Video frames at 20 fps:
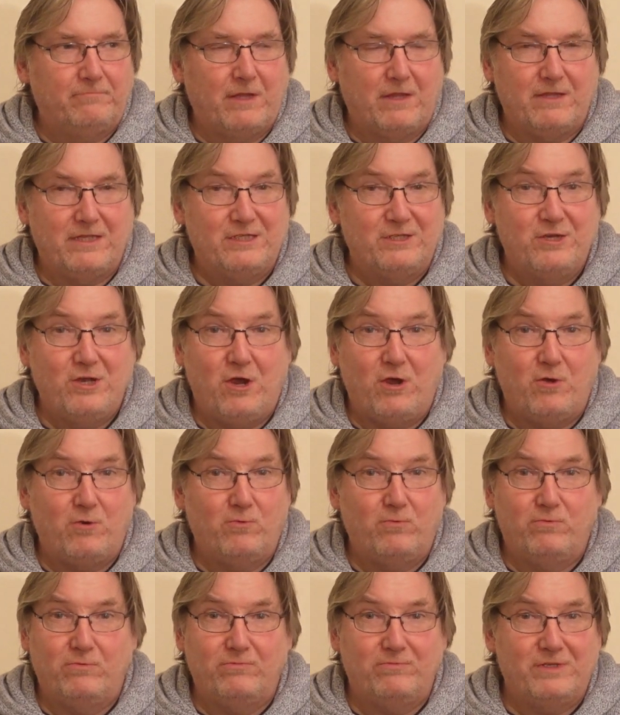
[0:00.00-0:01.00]
There's
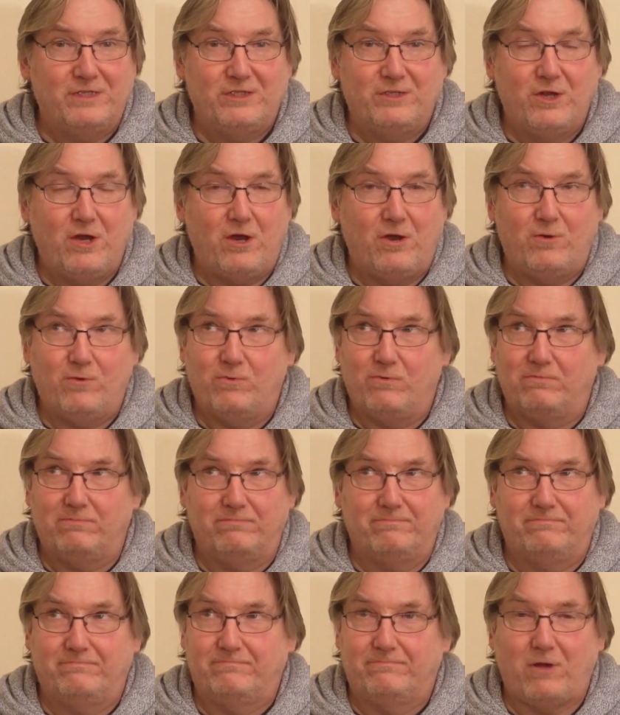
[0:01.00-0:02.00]
no
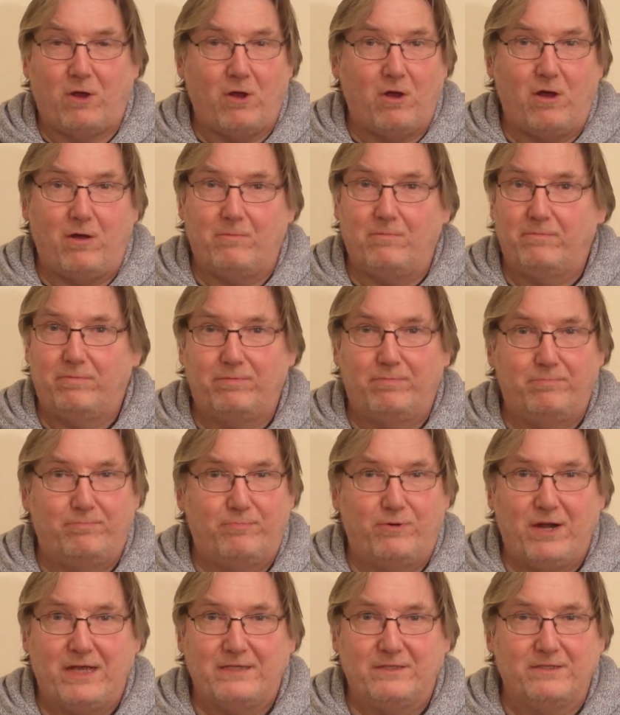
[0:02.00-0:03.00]
hop
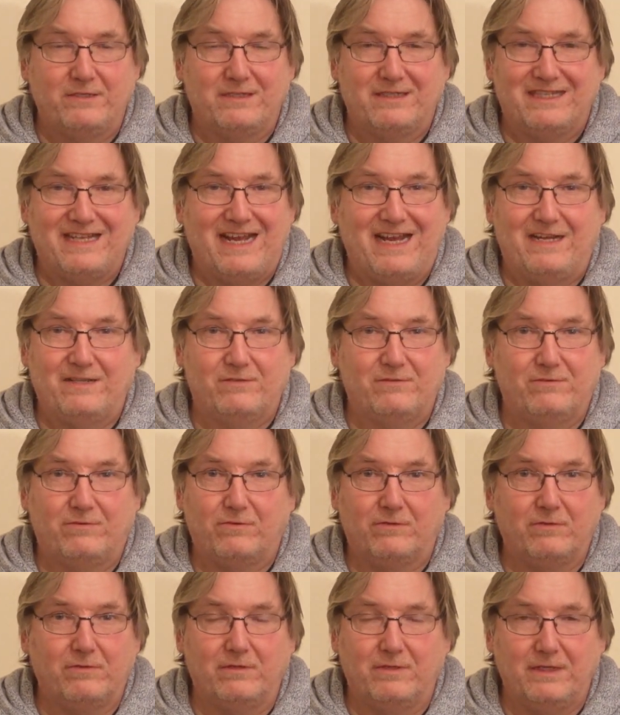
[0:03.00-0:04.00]
presence at
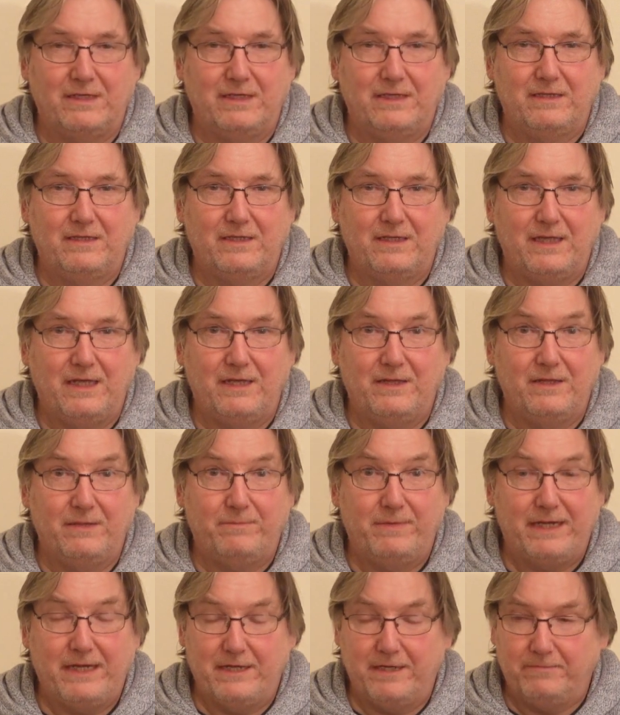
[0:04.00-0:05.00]
all in the
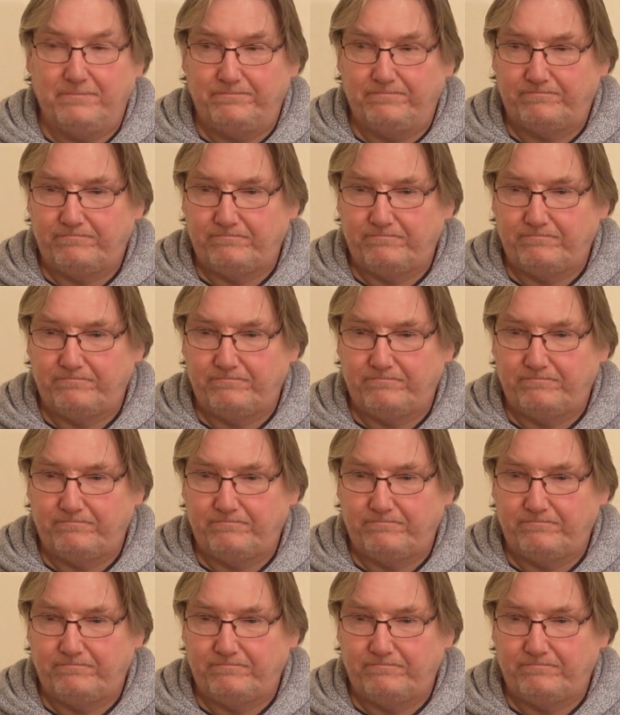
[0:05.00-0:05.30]
beer.